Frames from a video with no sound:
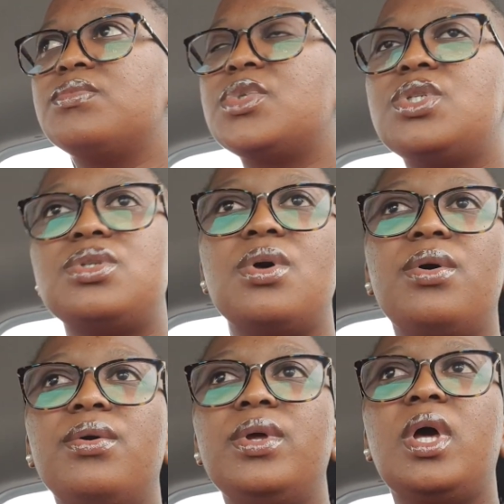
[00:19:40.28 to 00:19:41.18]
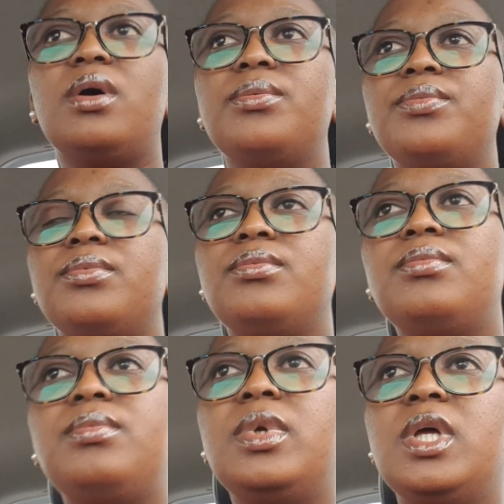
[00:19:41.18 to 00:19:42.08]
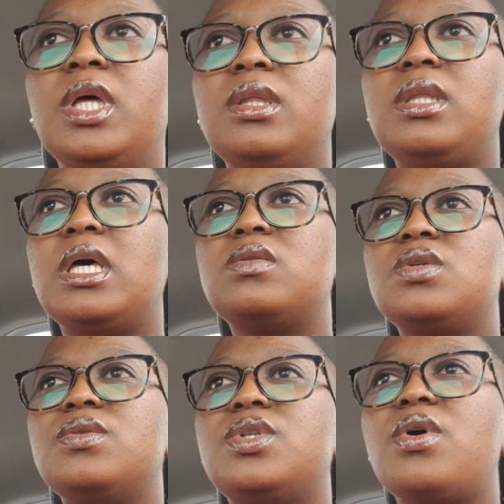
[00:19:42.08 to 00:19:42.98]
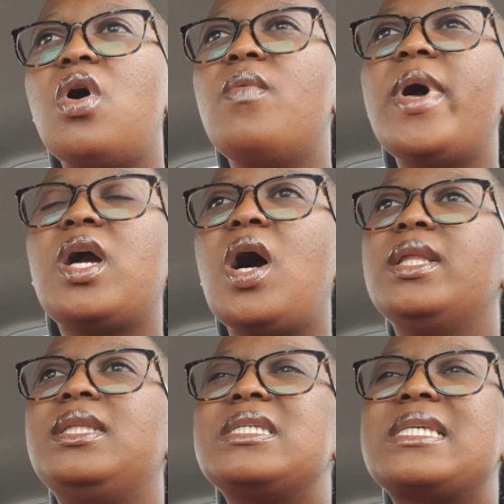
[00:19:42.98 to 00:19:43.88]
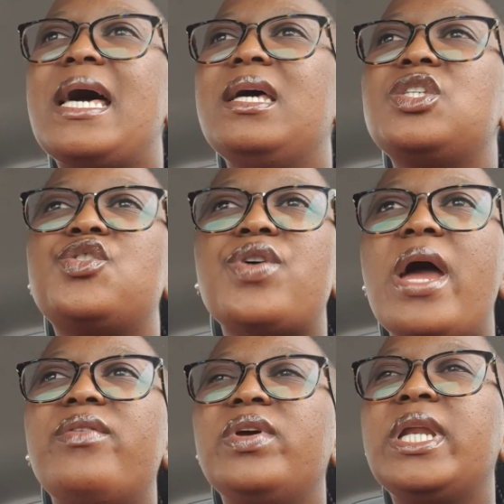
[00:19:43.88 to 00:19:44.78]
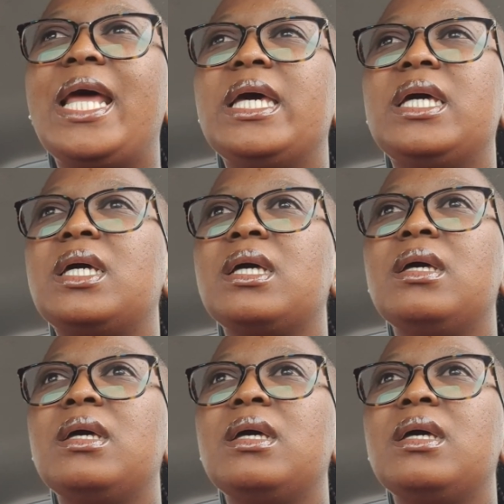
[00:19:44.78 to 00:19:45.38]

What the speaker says: So yeah, that's what we'll do. Oh my god, this guy is driving like,